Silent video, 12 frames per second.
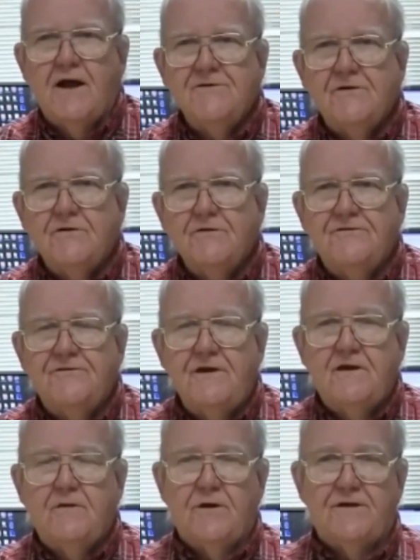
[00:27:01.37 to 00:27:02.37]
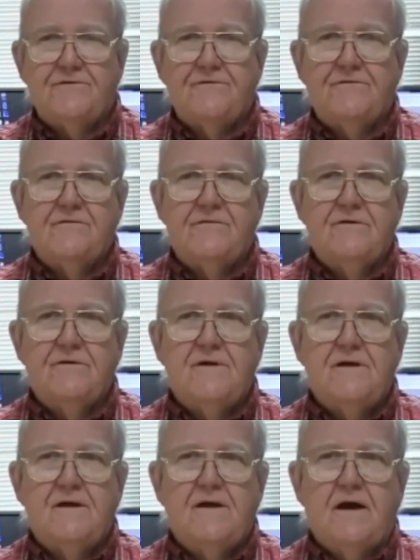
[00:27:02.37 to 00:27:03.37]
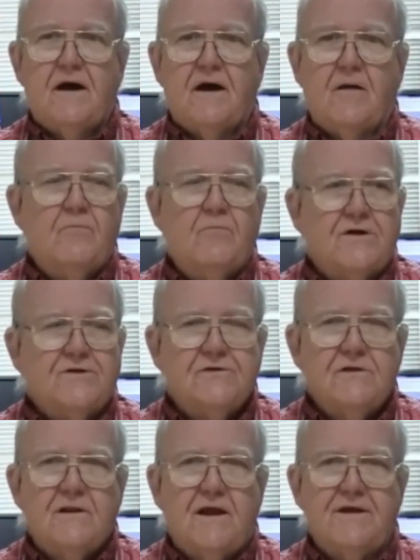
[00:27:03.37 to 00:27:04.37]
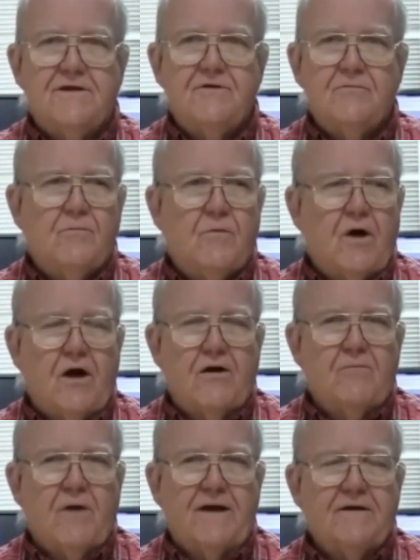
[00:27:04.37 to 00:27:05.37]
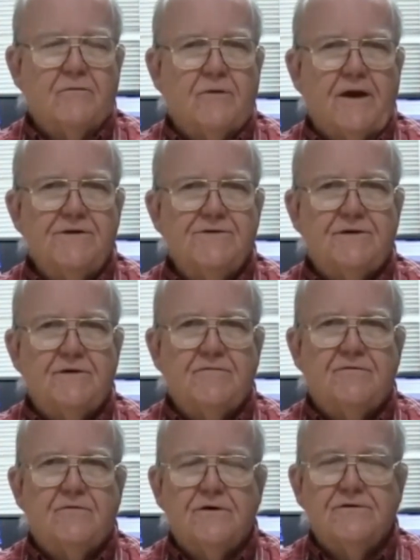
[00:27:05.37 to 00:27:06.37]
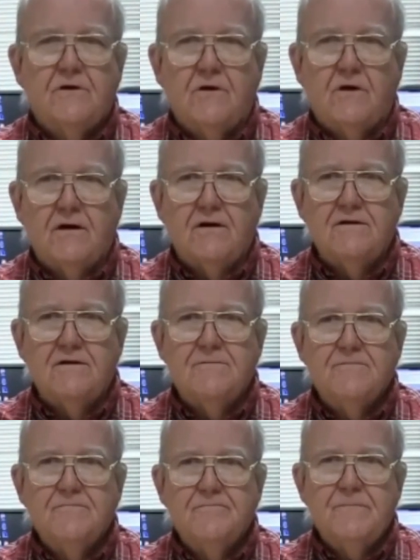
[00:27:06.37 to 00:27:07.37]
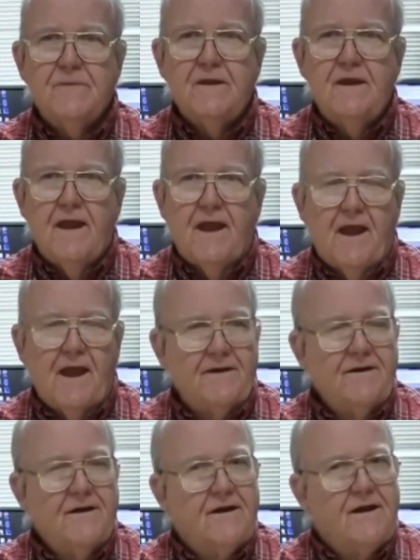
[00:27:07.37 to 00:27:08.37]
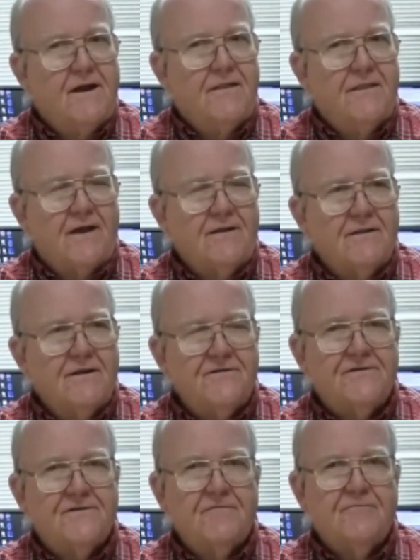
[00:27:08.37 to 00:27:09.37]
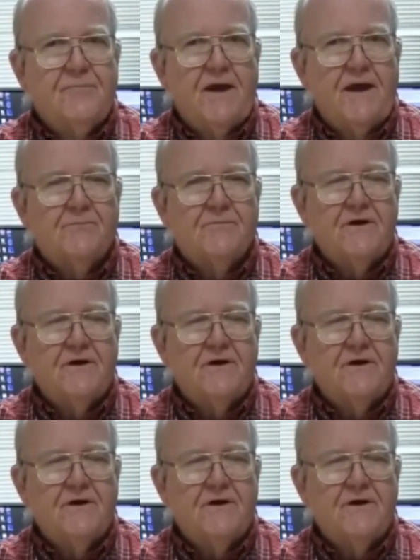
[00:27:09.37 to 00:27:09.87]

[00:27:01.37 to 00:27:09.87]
in some logical sequence, much like you might arrange them for a talk. And that list of